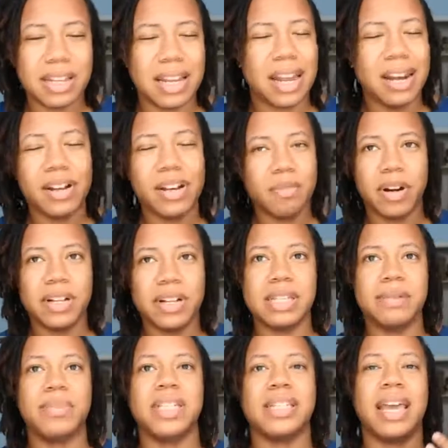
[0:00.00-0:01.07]
not a good person, but
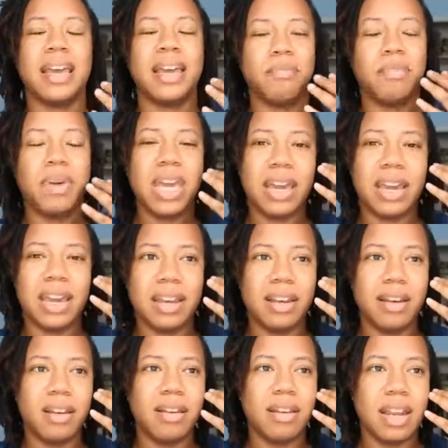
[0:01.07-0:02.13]
just like being
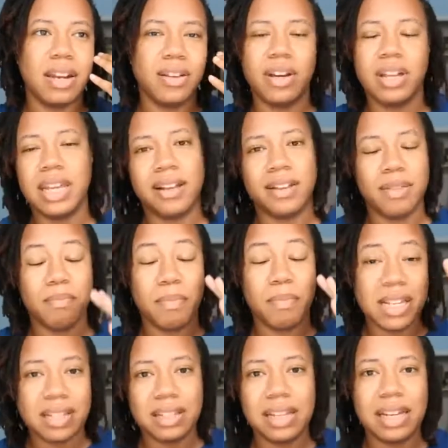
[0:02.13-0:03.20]
in good health,
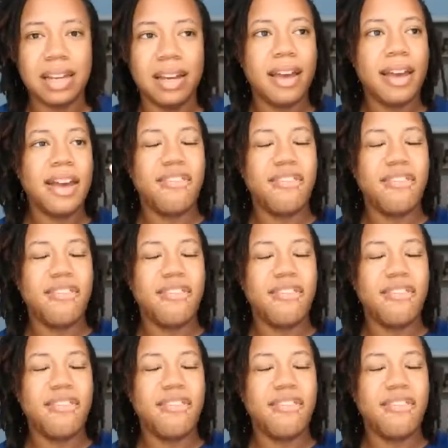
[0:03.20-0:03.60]
mentally,